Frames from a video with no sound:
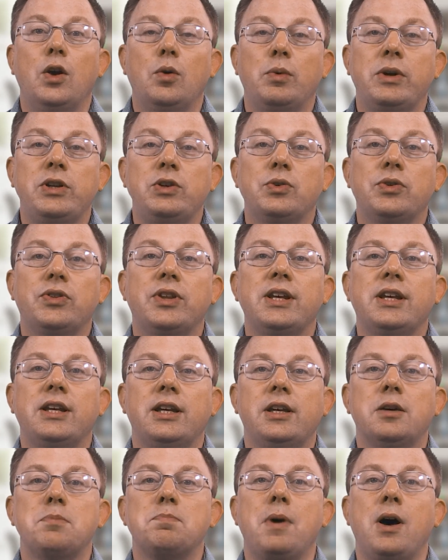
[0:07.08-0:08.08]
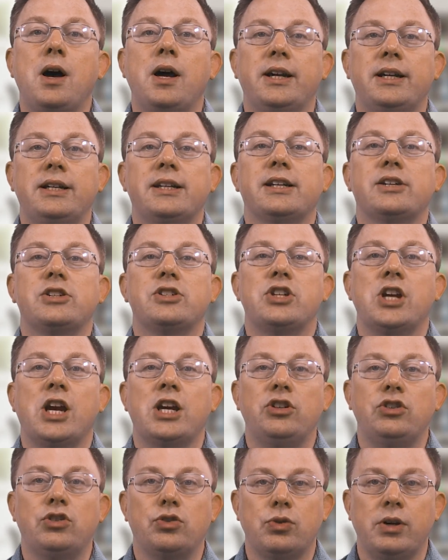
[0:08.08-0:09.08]
When you're thinking of buying an
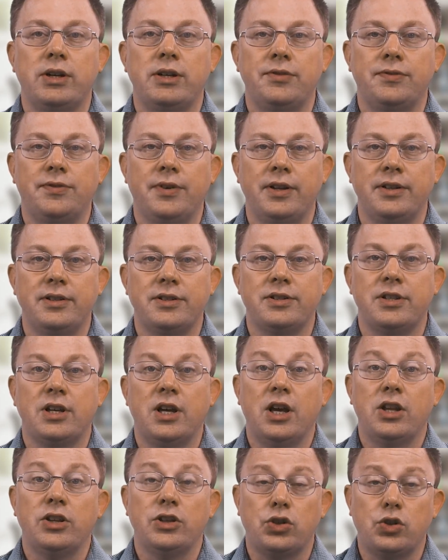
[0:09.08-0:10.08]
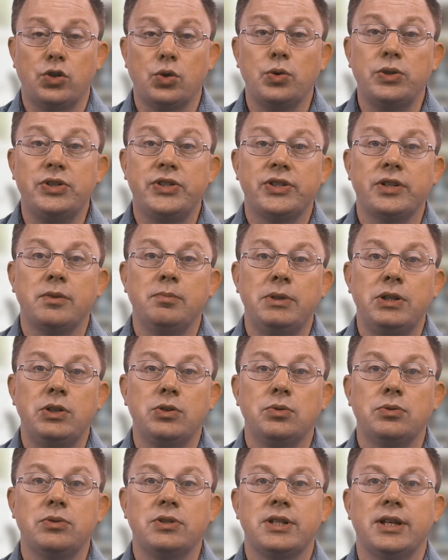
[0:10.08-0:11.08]
exchange-traded fund, the choice can be
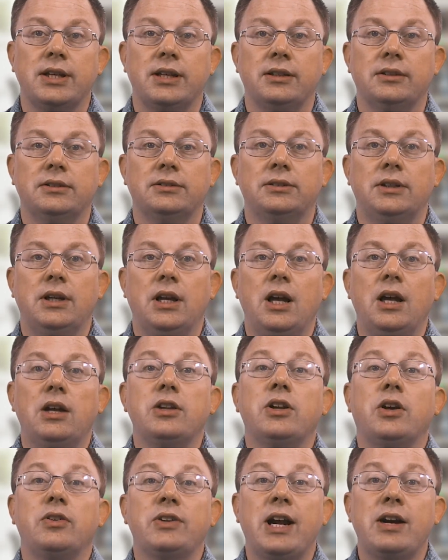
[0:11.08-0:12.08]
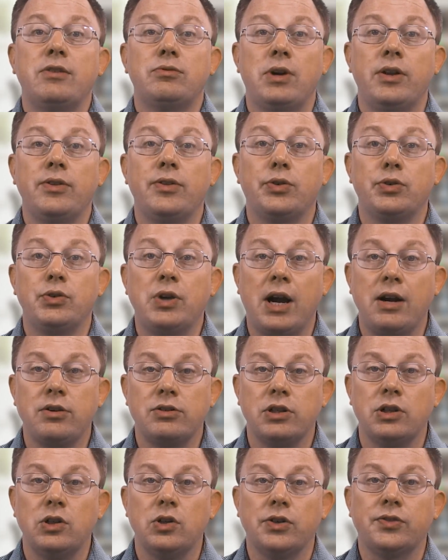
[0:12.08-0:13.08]
daunting. And I'll now run through how
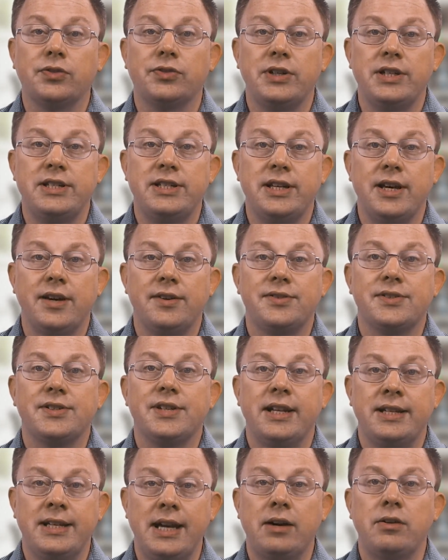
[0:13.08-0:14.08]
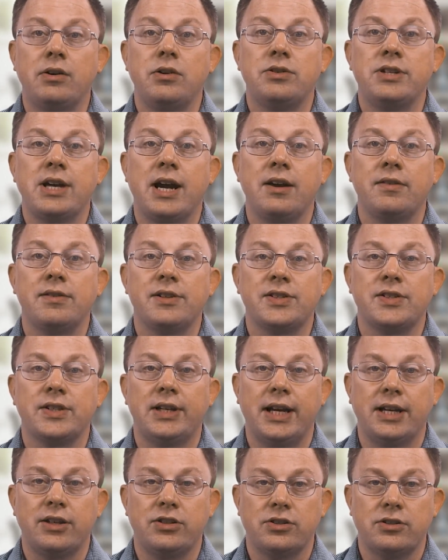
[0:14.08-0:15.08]
to look for ETFs and narrow down the
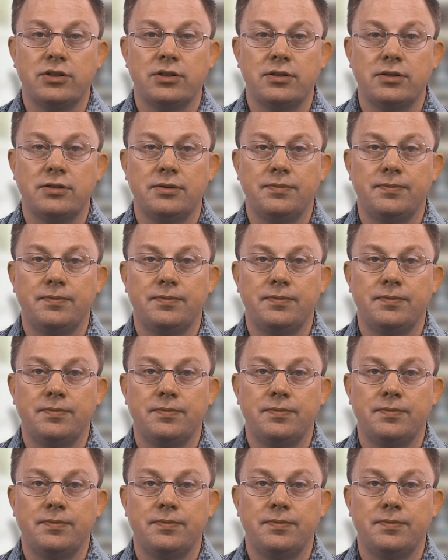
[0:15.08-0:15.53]
selection.